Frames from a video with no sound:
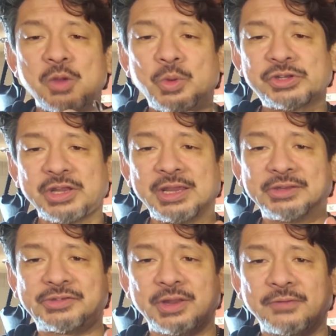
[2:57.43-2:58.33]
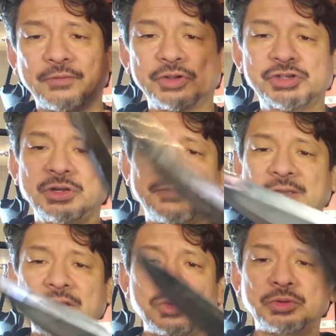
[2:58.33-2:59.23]
which is their version of
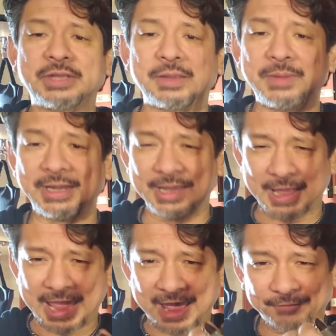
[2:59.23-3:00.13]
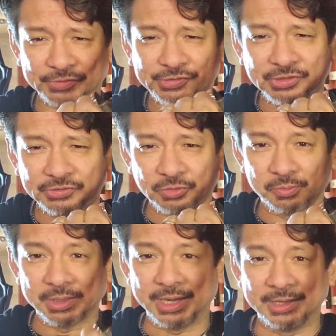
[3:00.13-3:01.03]
a ginunting, meaning a half a scissor
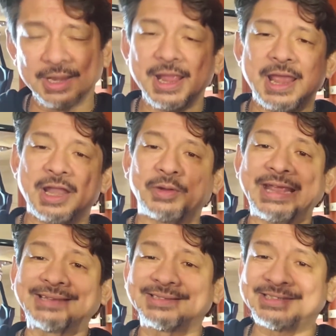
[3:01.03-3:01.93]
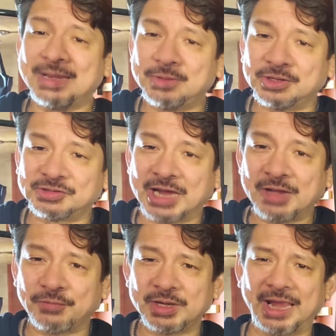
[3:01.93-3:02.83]
blade. Now it has the same
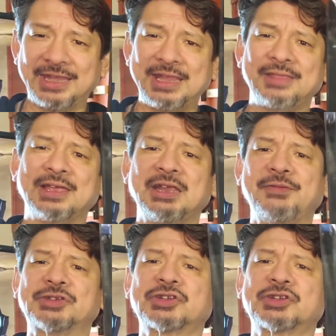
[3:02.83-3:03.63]
design for the idea that if it's